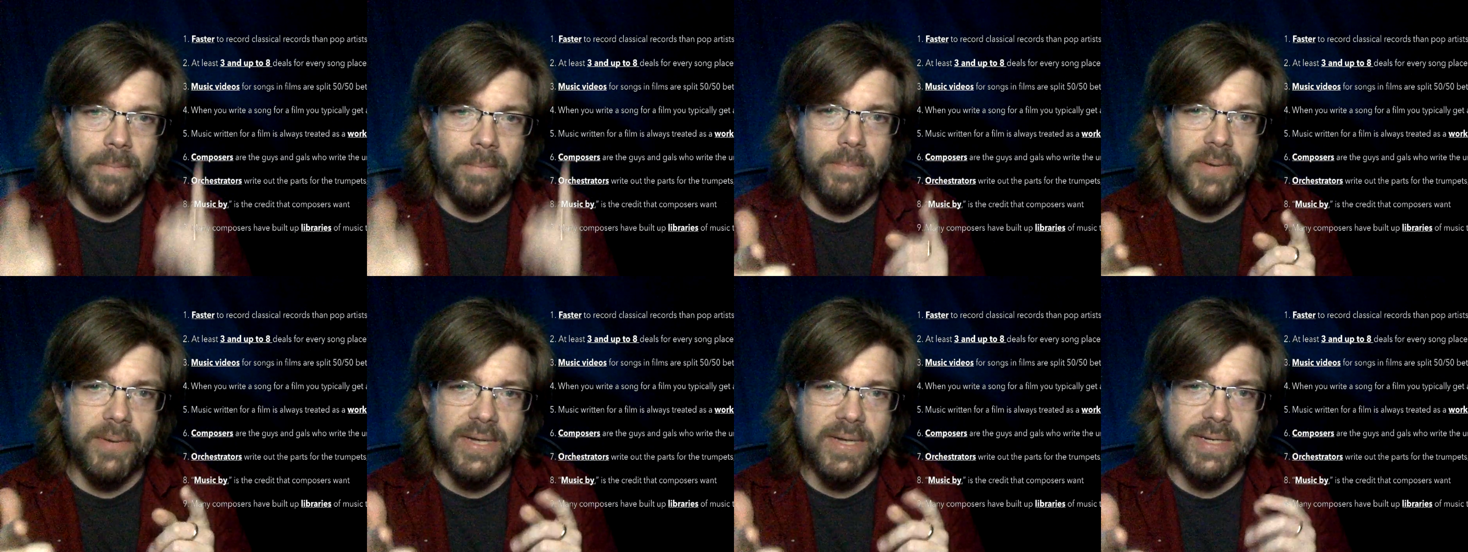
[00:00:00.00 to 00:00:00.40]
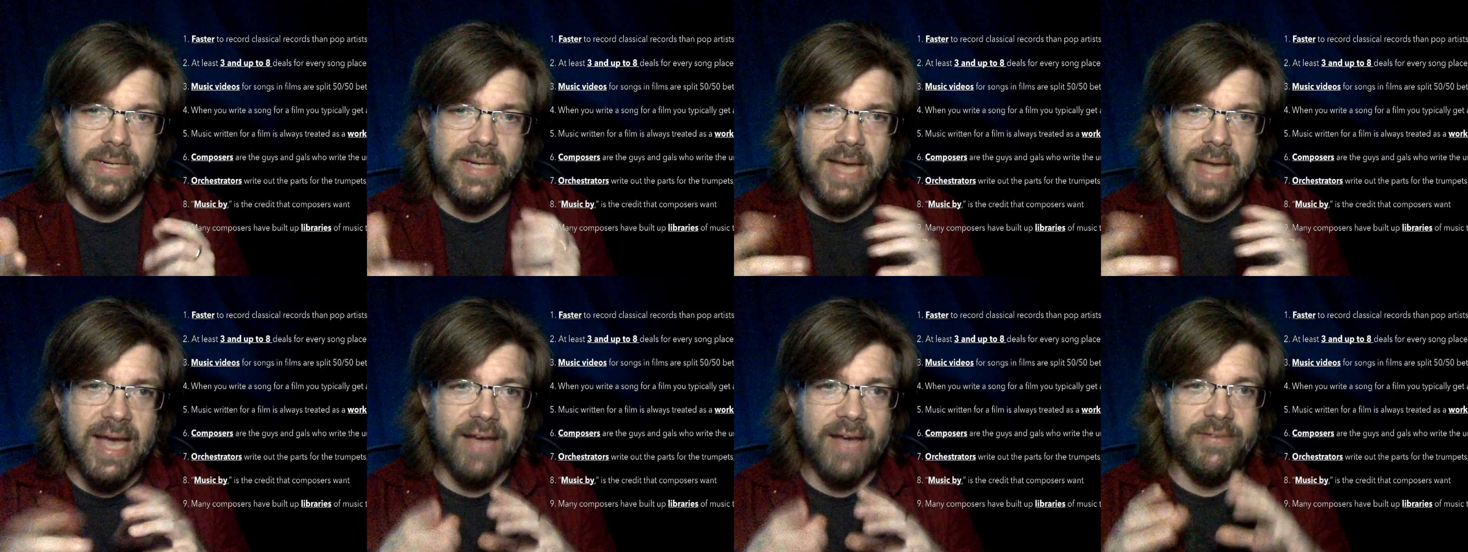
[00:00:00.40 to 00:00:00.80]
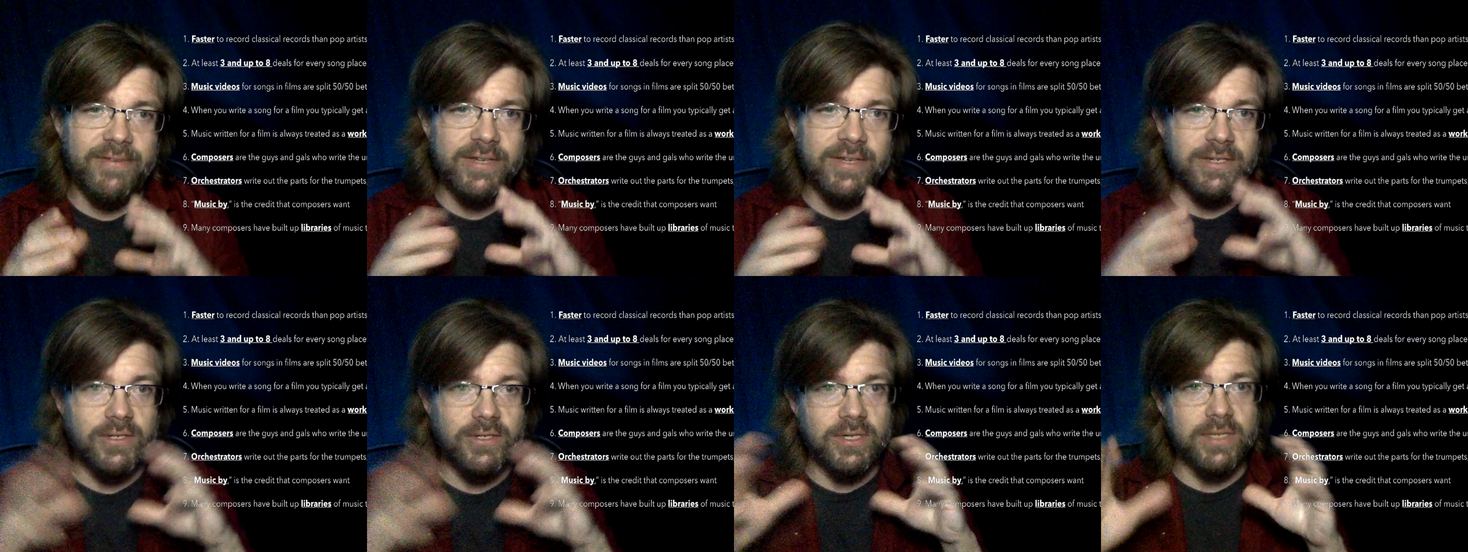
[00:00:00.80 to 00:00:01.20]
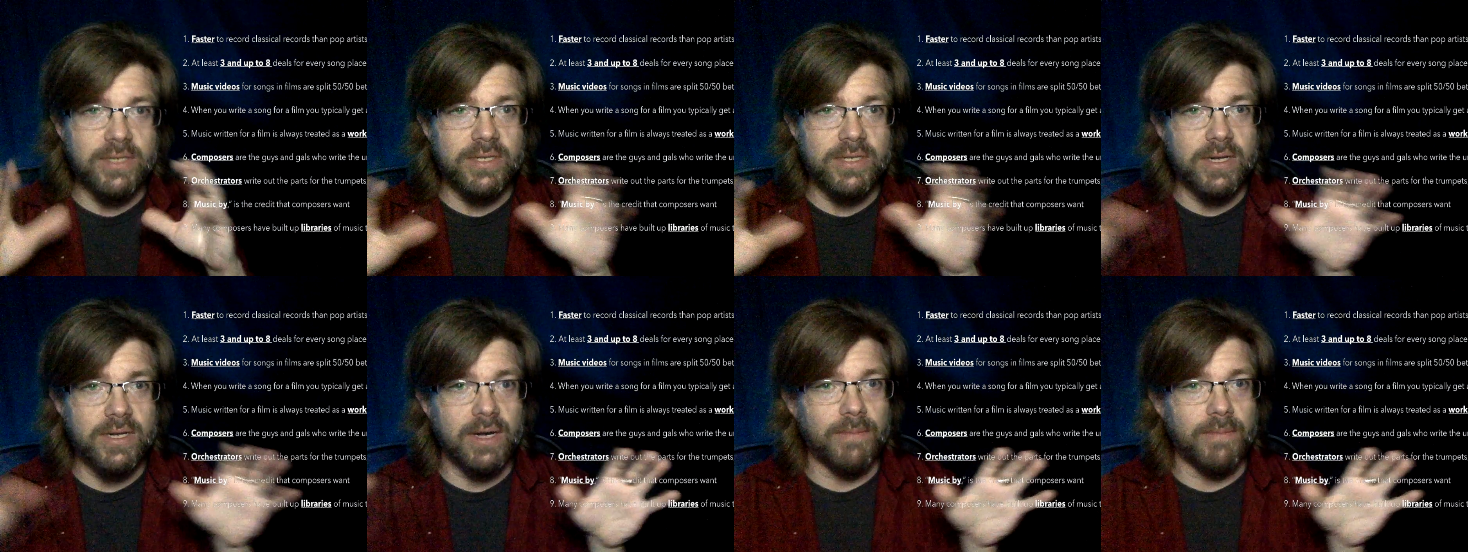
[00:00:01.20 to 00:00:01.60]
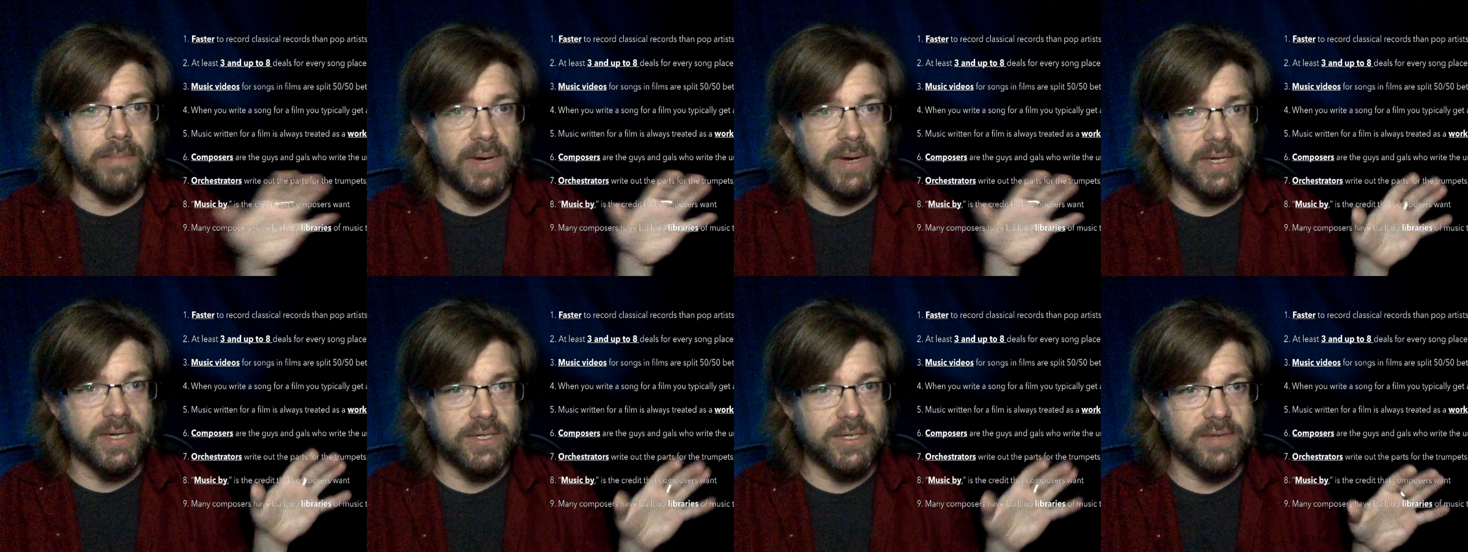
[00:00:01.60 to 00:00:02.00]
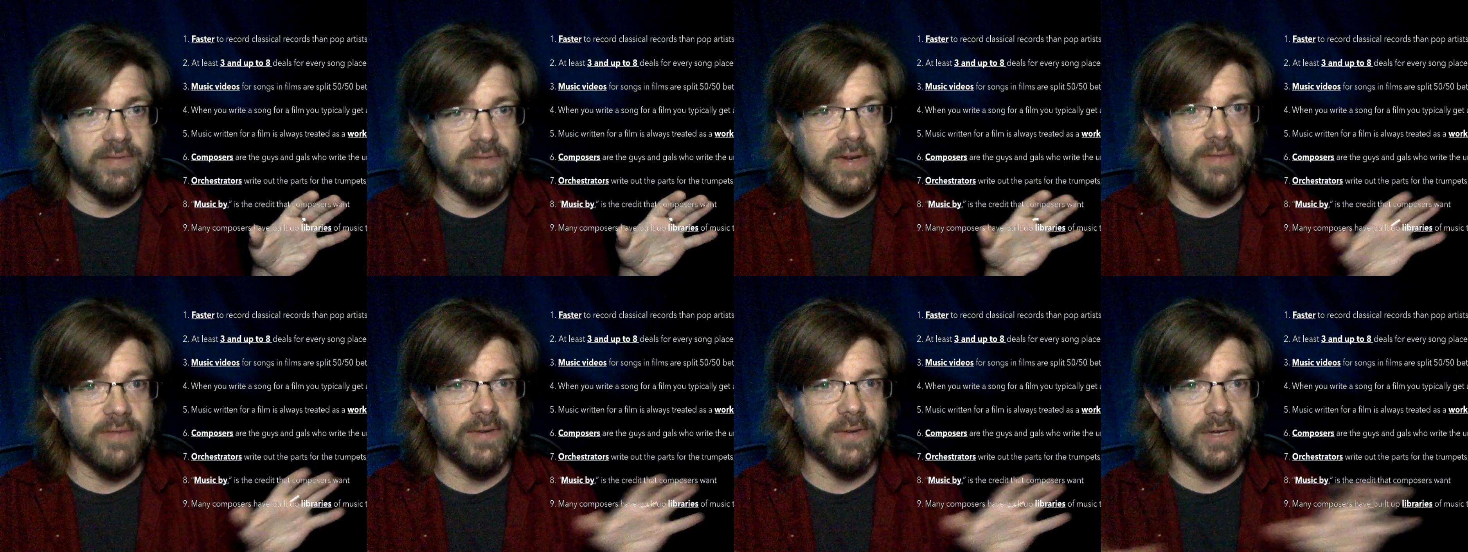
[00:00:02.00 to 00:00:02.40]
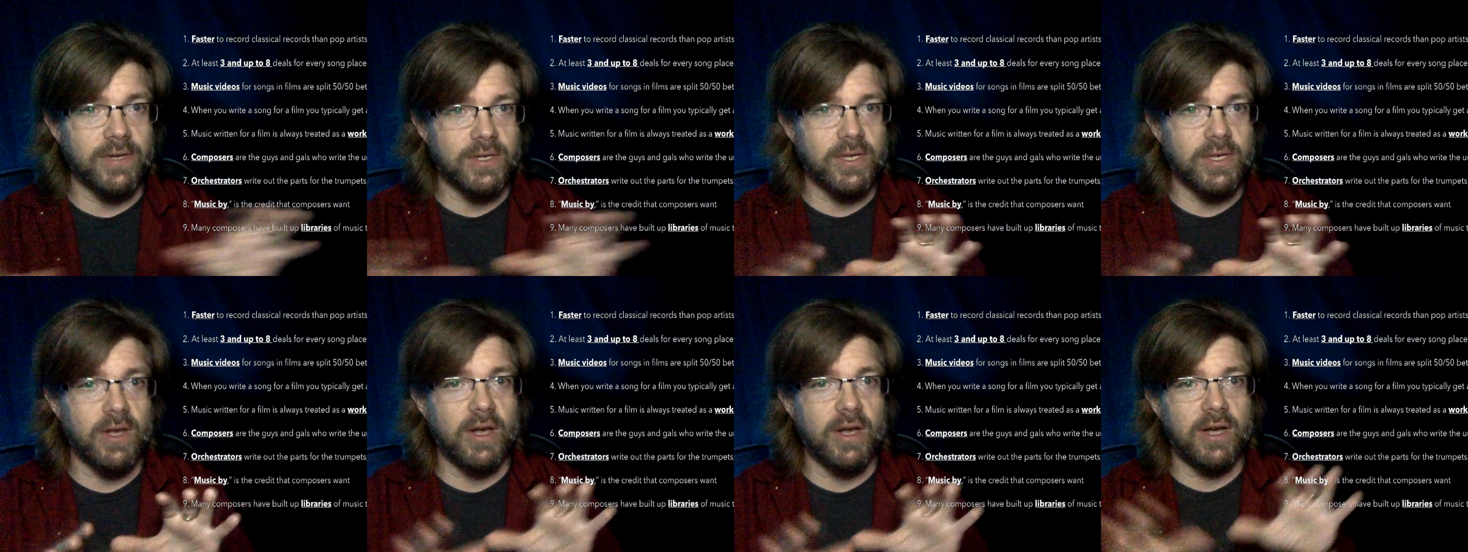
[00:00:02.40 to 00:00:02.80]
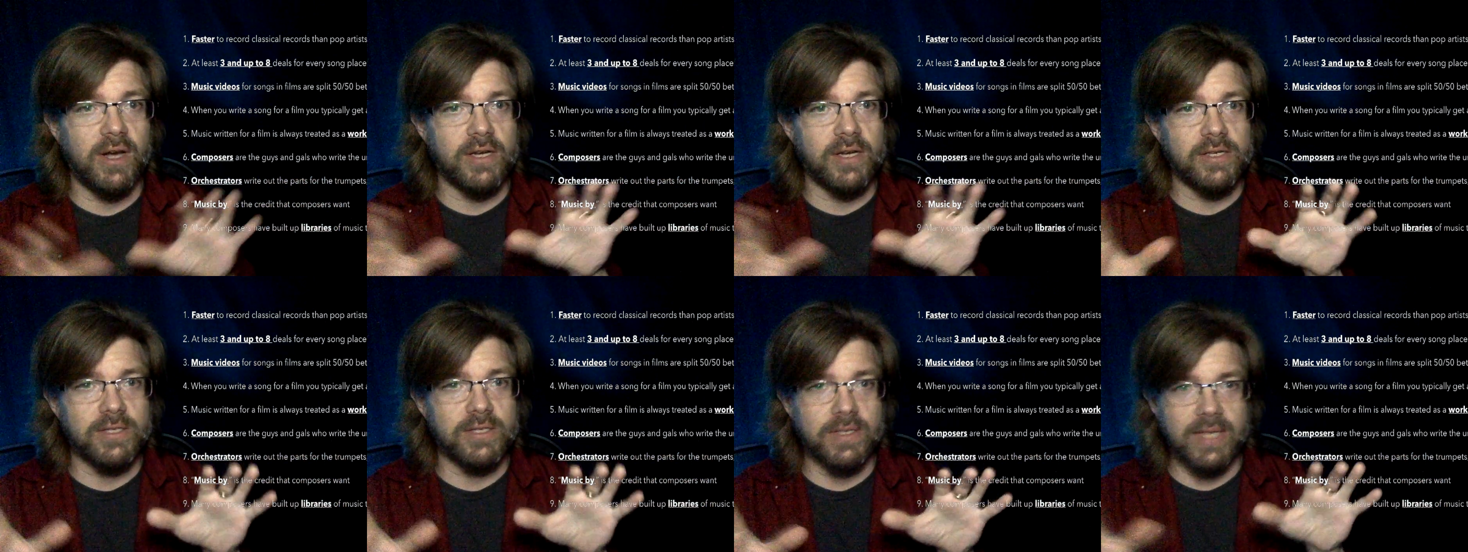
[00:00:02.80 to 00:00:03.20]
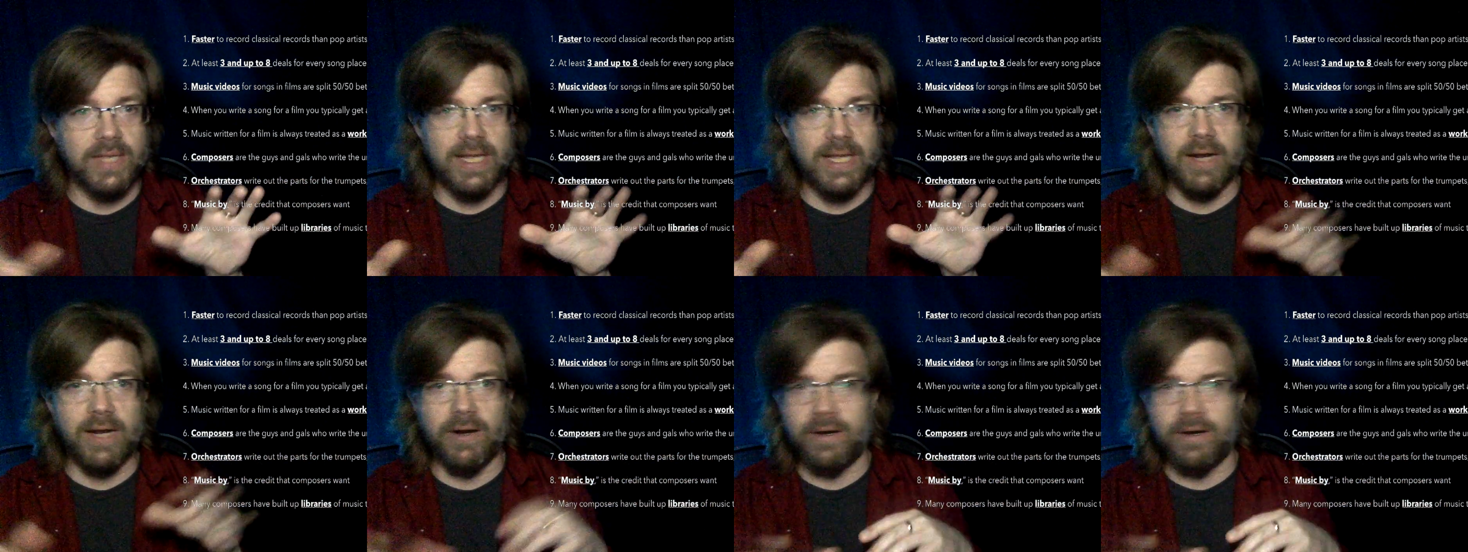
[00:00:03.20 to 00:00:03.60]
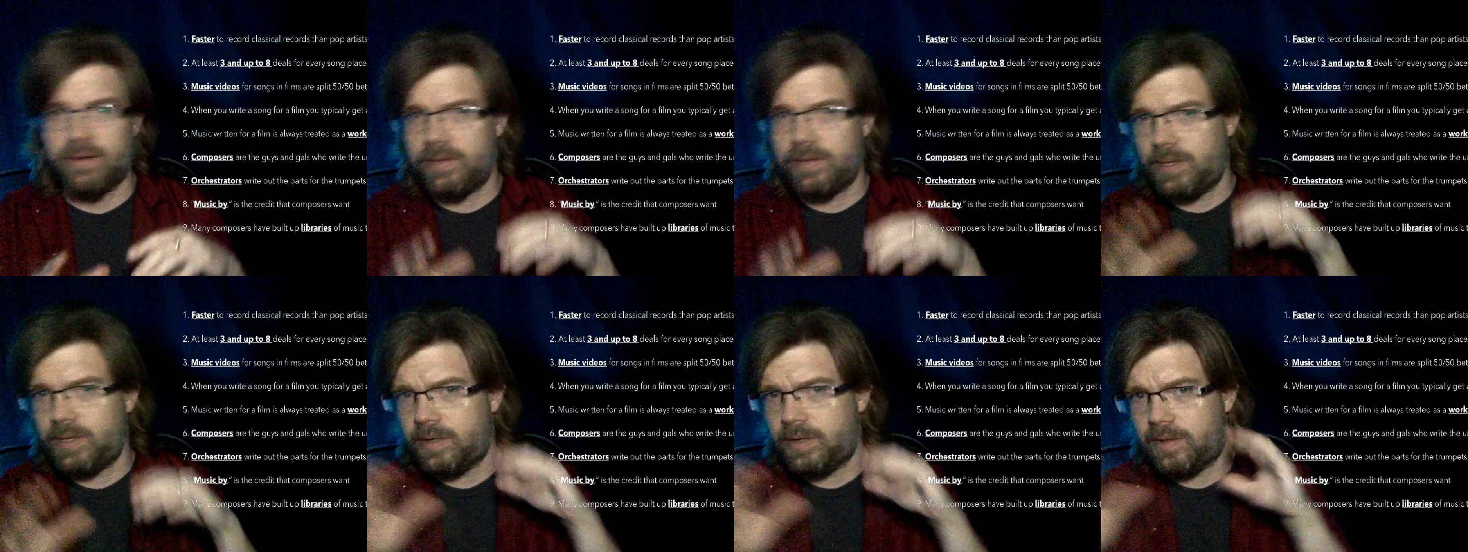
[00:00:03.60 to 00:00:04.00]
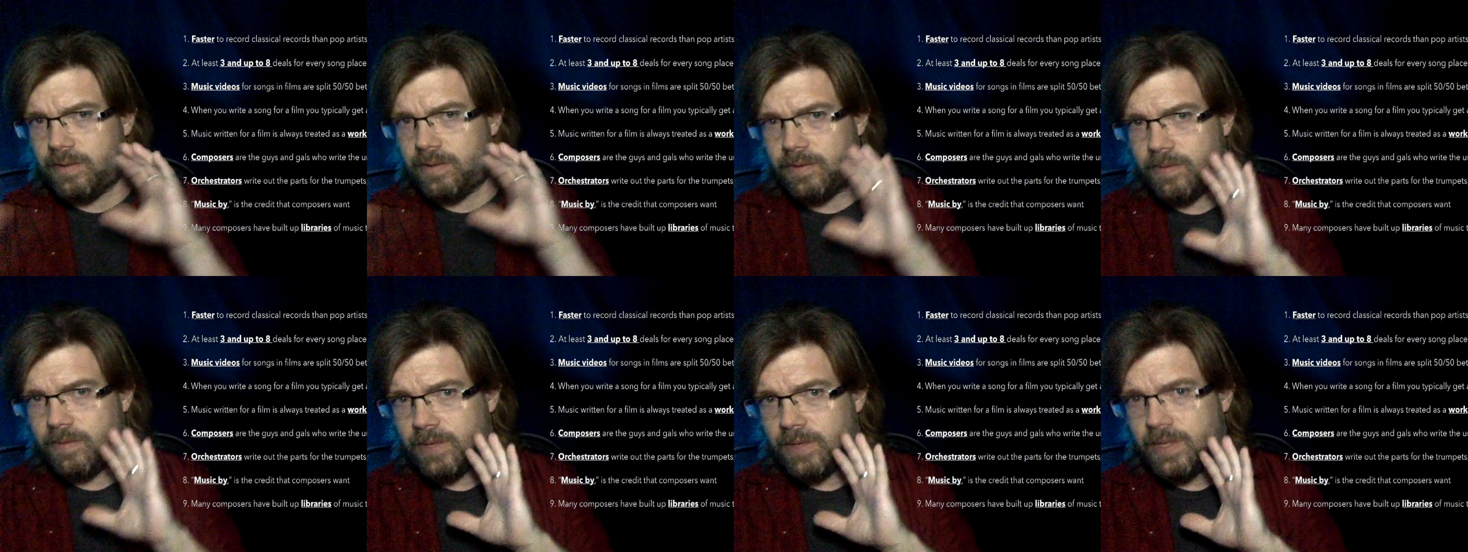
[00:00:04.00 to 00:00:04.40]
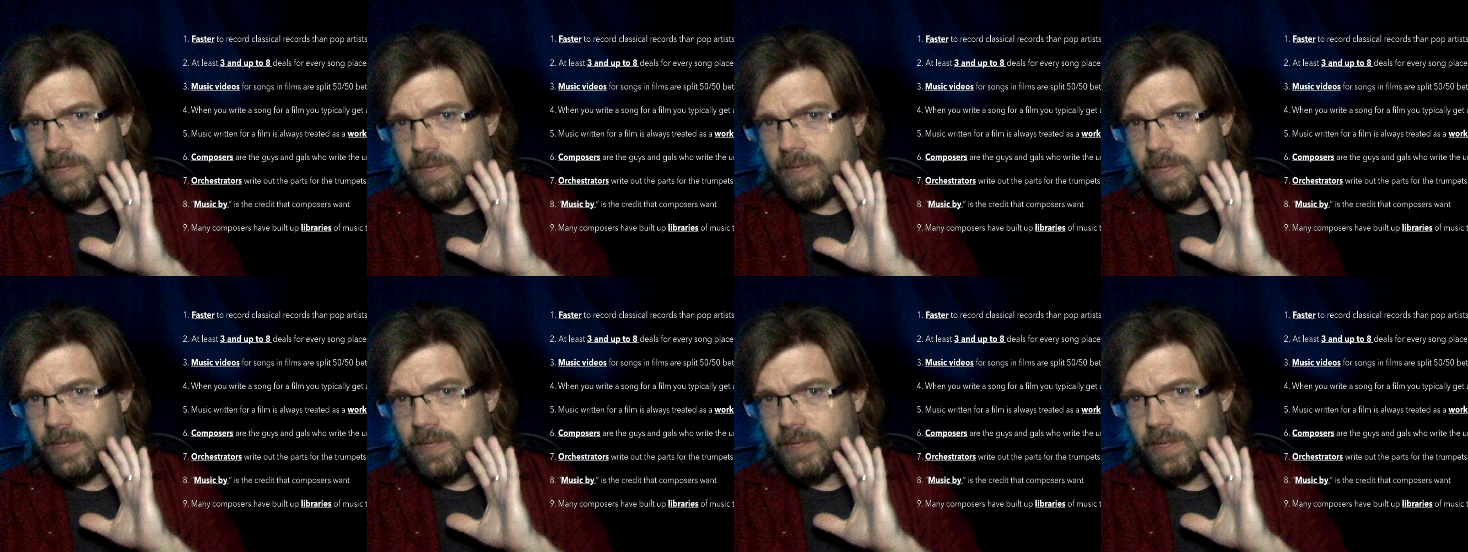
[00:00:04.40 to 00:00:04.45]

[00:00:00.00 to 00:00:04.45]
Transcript: But having just a bunch of different songs that are,